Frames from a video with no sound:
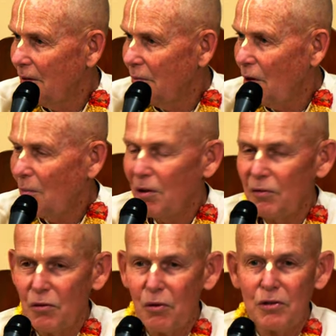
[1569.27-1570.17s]
And Prabhupada,
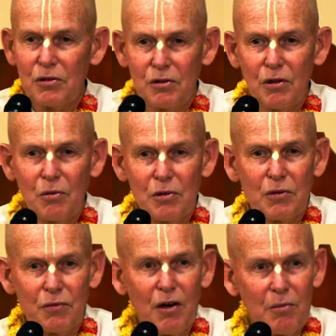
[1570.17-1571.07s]
of course, you know, was a
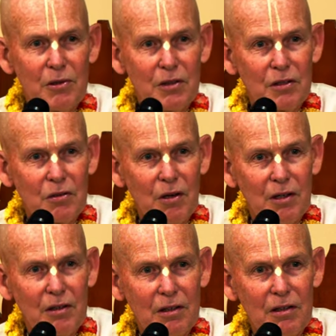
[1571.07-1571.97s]
pharmacist,
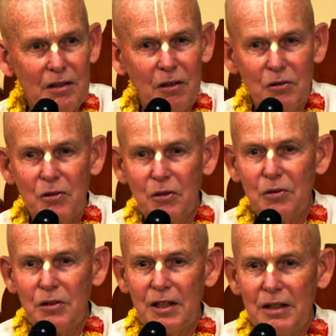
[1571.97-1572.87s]
right, in his
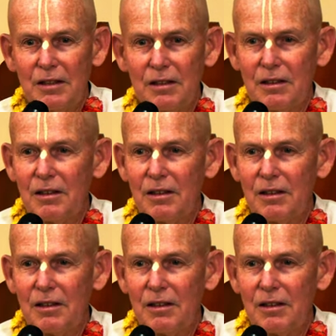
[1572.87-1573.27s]
householder days.